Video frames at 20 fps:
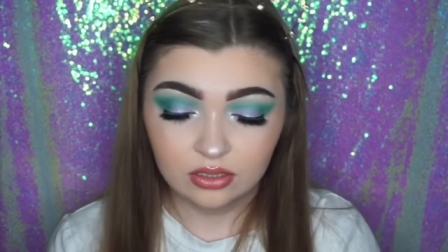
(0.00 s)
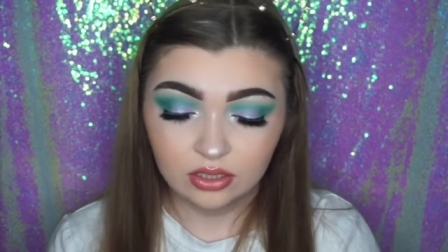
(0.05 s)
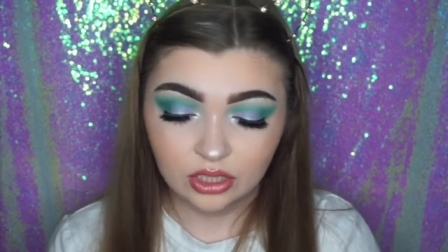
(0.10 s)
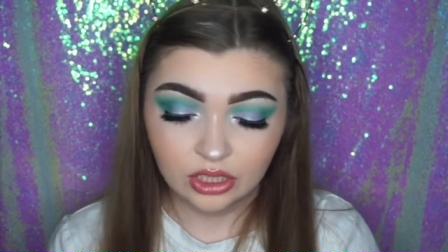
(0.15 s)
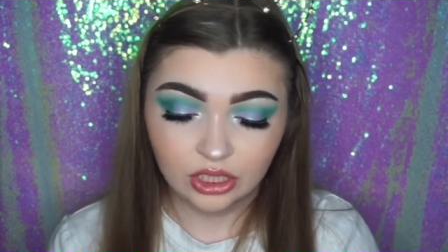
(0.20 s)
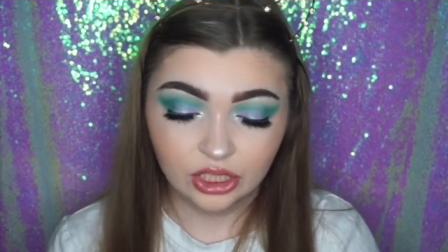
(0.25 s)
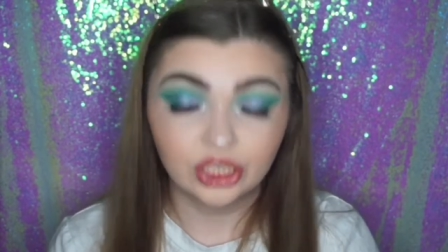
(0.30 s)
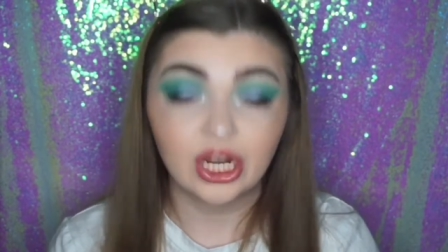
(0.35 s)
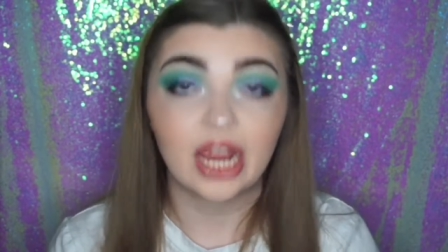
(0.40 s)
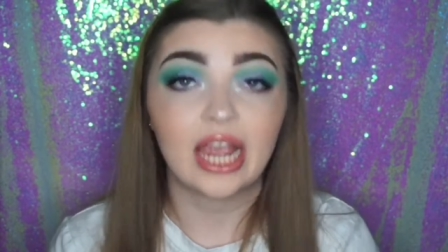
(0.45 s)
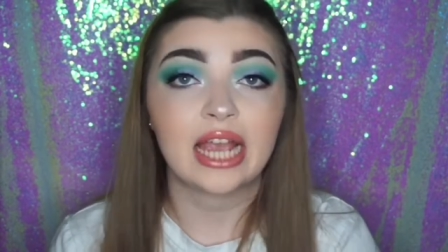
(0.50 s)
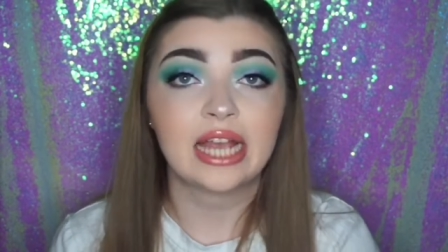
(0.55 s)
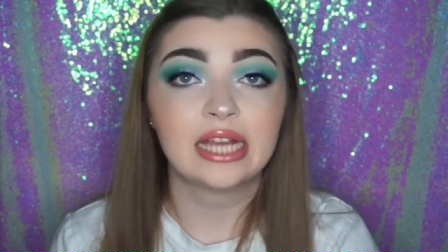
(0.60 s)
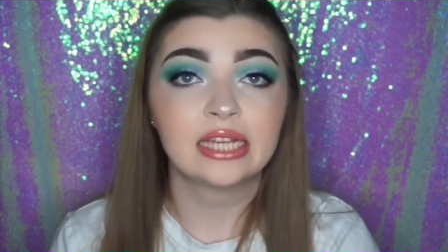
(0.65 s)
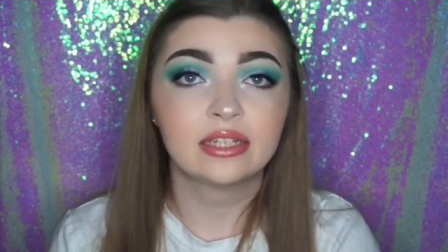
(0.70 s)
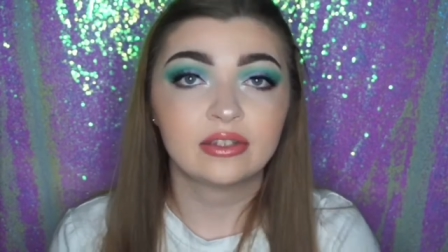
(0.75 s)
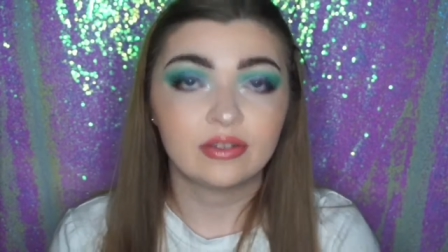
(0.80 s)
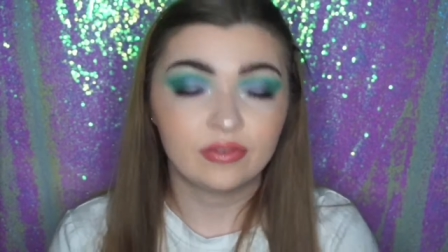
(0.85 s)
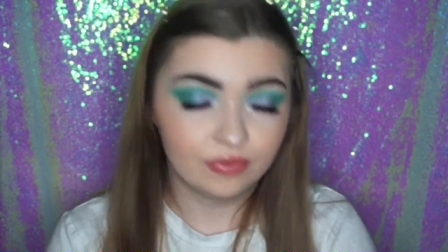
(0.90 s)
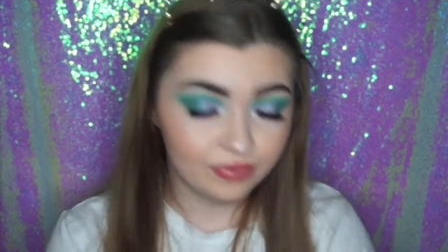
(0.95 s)
shade
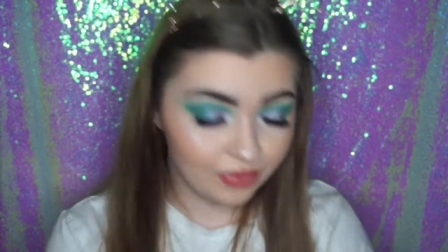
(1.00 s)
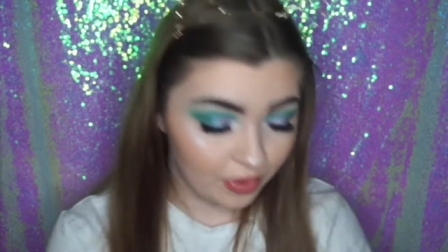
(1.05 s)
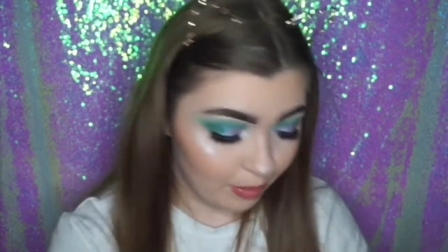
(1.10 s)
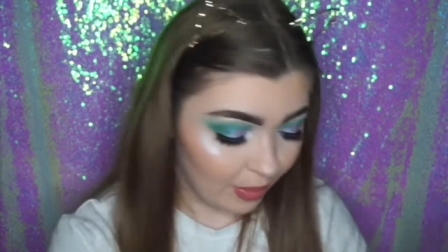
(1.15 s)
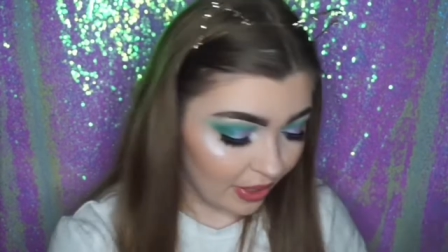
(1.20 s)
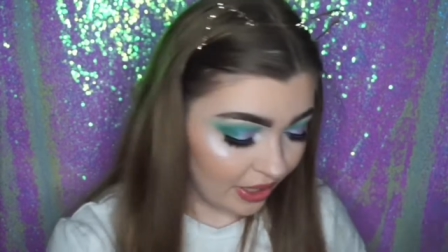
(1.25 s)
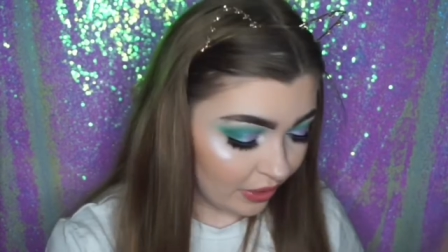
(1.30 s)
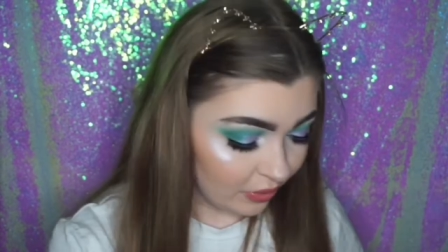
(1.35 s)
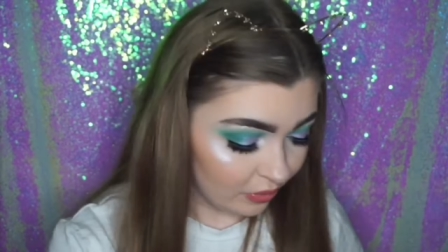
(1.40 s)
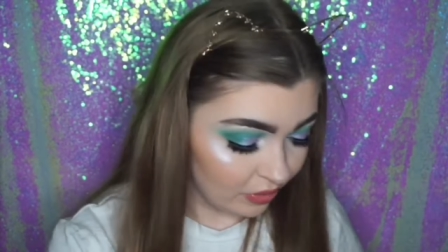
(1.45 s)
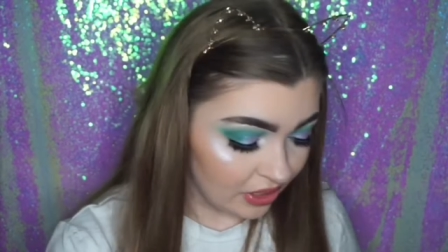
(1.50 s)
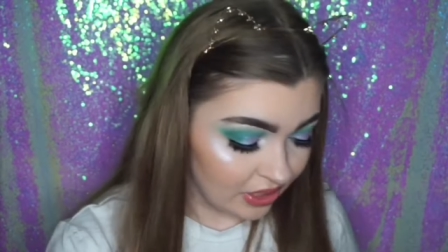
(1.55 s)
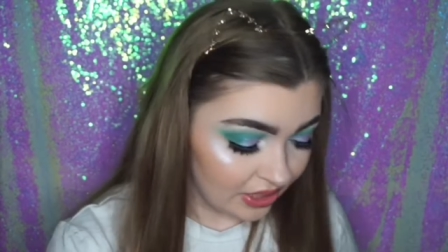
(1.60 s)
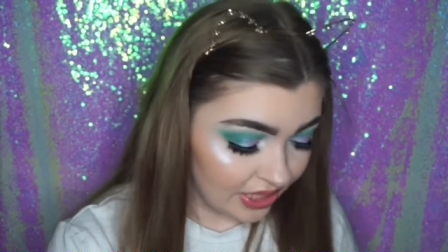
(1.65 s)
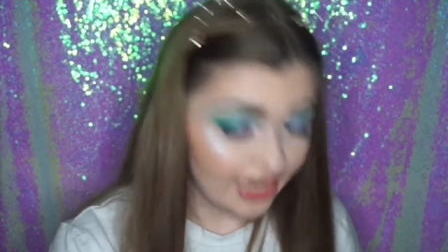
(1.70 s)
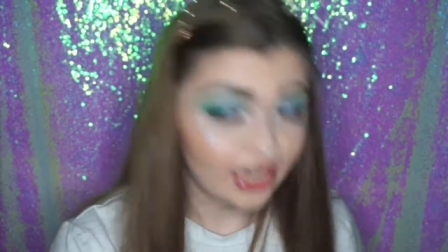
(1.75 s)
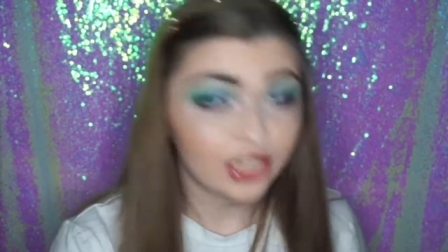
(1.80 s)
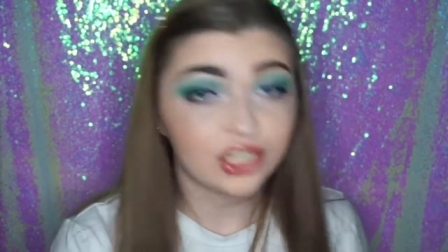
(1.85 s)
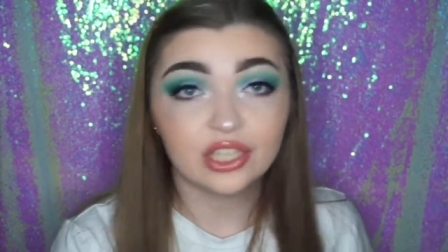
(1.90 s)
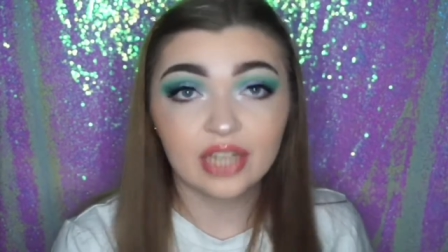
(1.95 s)
from my little
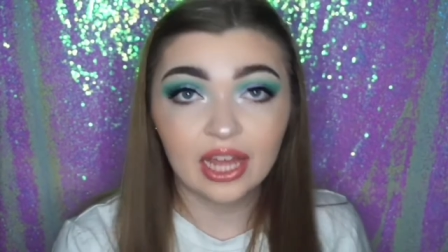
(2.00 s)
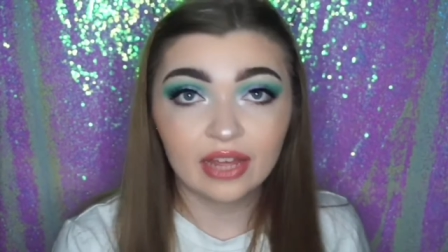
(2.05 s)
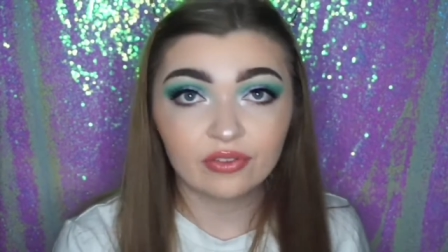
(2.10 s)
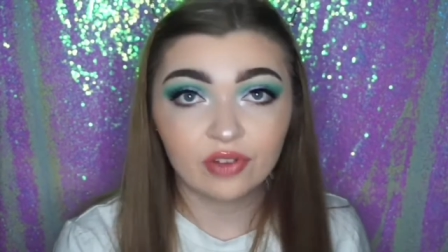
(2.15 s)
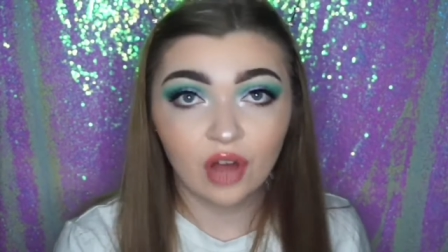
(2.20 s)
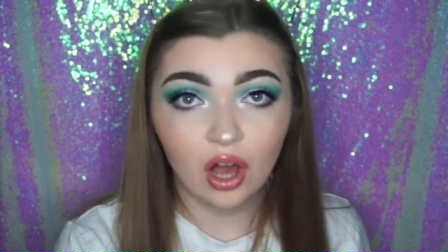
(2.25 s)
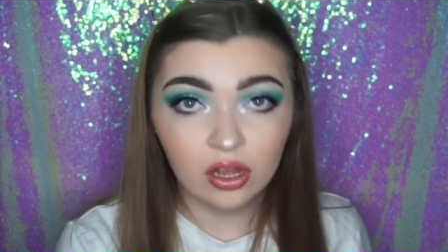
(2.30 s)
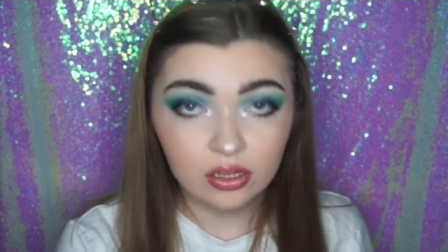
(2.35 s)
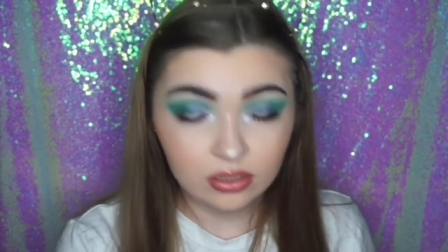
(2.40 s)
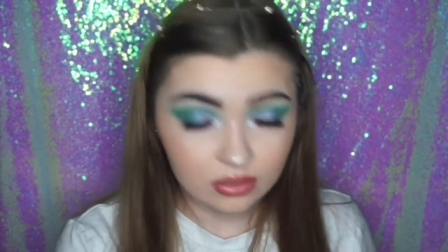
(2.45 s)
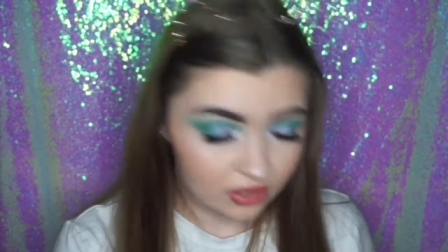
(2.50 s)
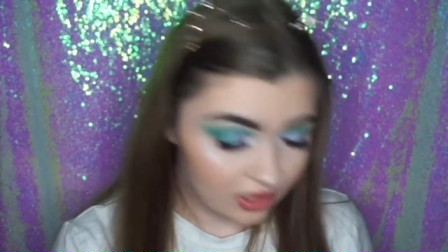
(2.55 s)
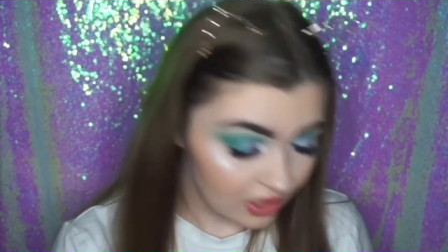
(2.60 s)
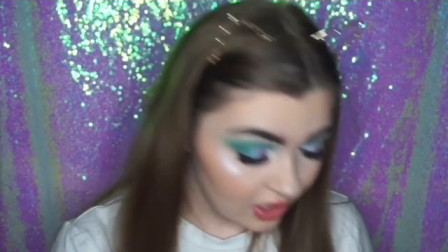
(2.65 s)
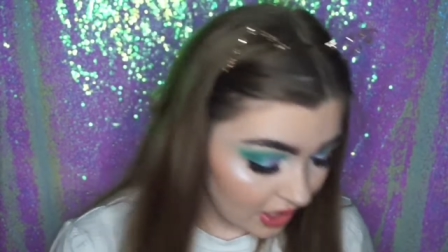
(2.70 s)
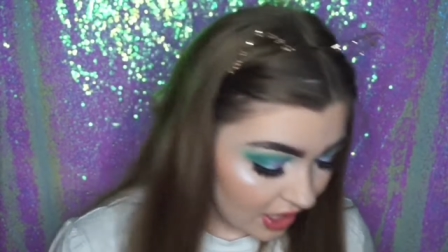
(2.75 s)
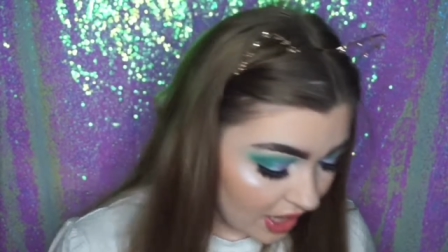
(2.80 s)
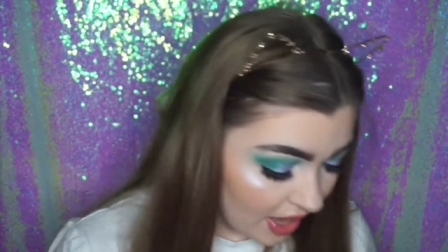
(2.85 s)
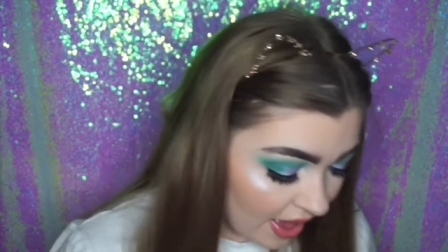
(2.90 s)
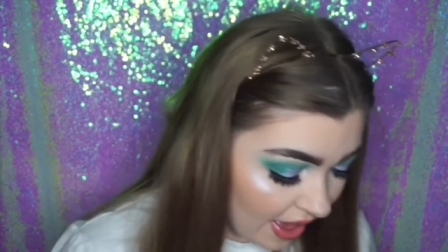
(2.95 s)
collection that I've got
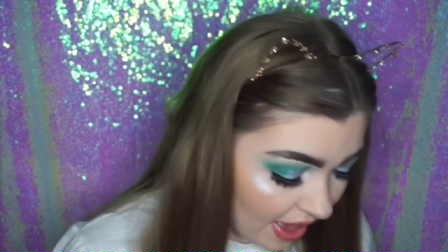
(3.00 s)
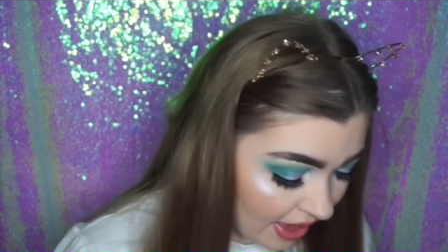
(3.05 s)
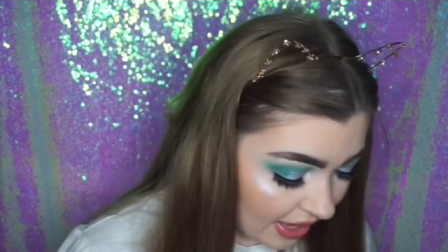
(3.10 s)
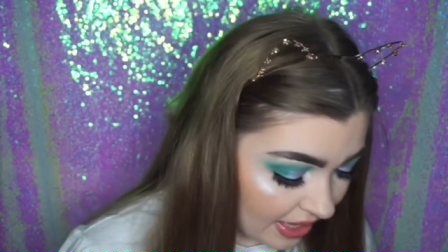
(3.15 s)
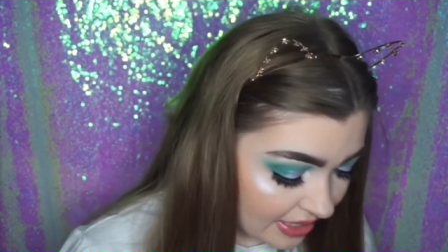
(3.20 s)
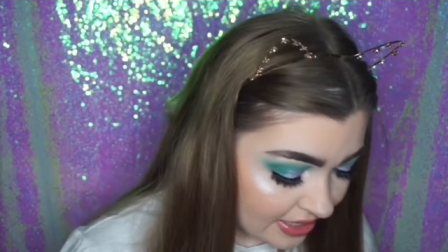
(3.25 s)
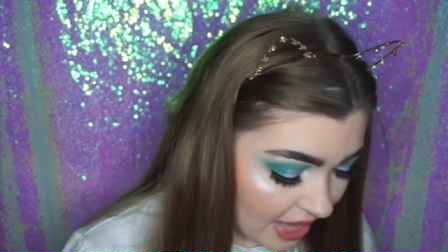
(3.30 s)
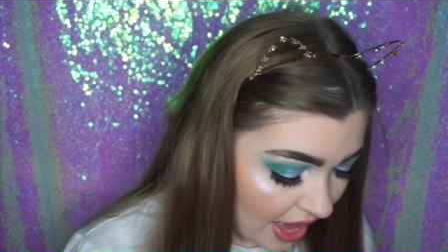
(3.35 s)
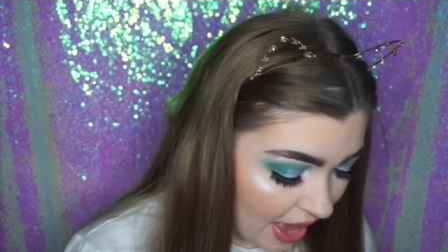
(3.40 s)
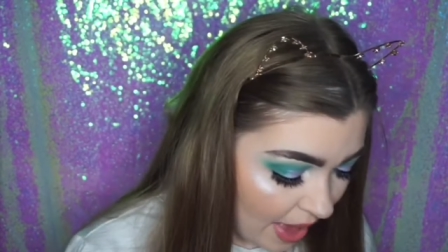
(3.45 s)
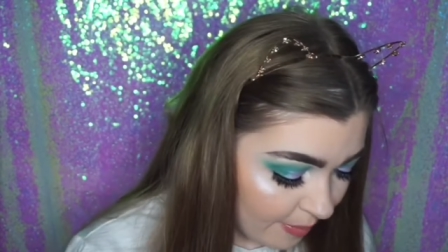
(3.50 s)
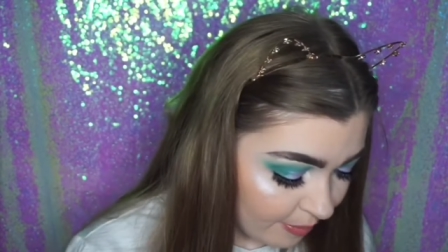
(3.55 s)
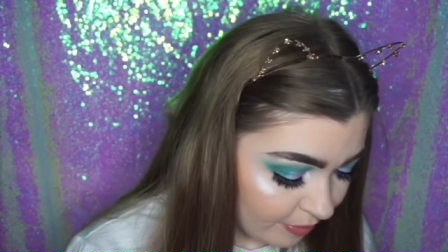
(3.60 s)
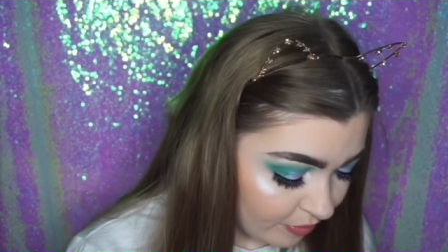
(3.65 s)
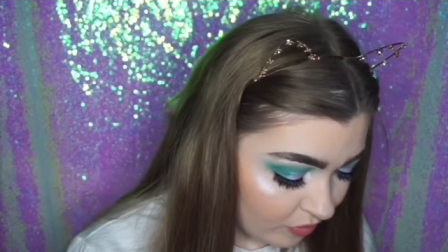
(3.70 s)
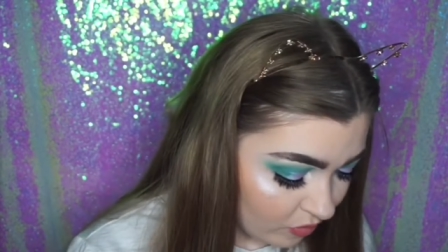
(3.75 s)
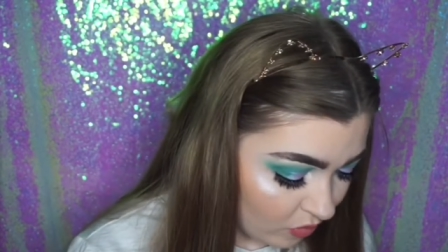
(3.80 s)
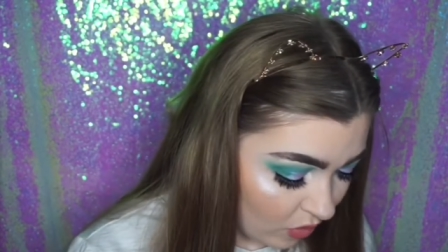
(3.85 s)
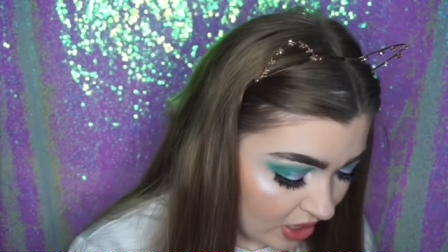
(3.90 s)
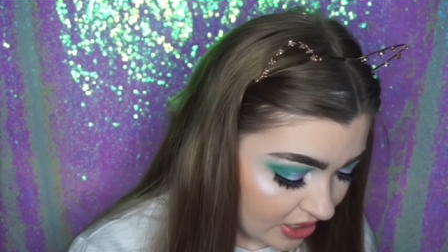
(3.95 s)
is, um,
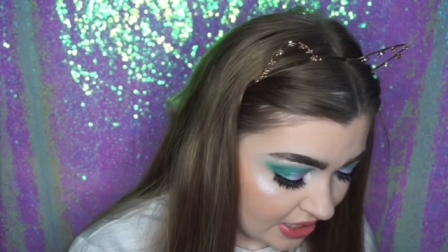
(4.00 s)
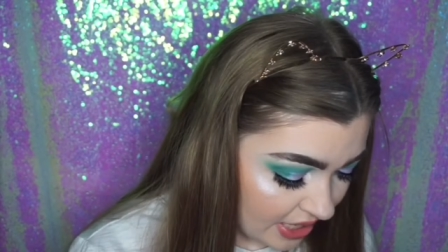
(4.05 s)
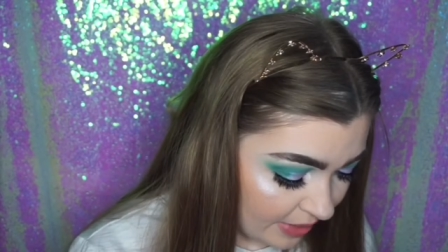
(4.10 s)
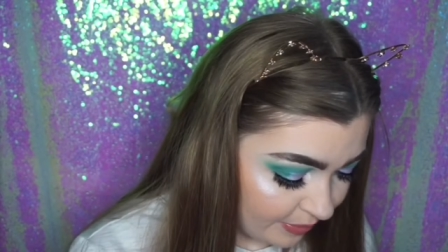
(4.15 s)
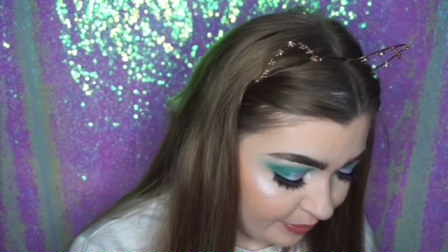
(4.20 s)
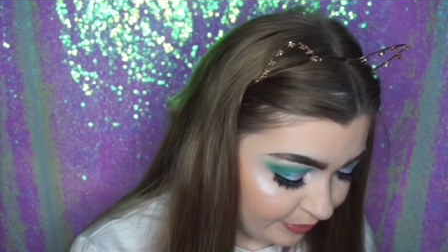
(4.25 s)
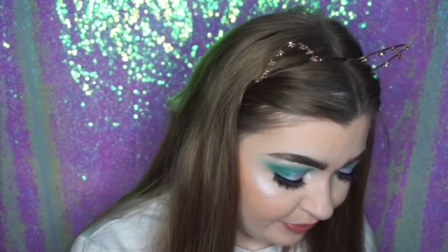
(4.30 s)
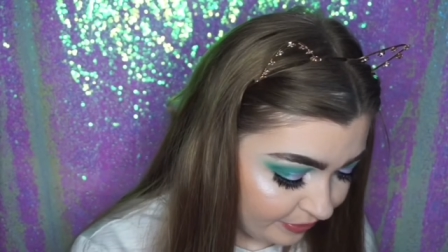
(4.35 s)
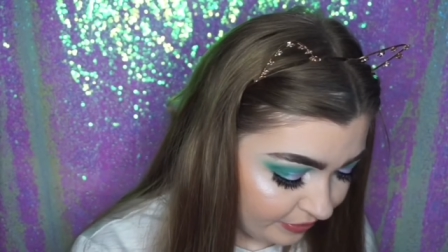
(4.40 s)
what is it?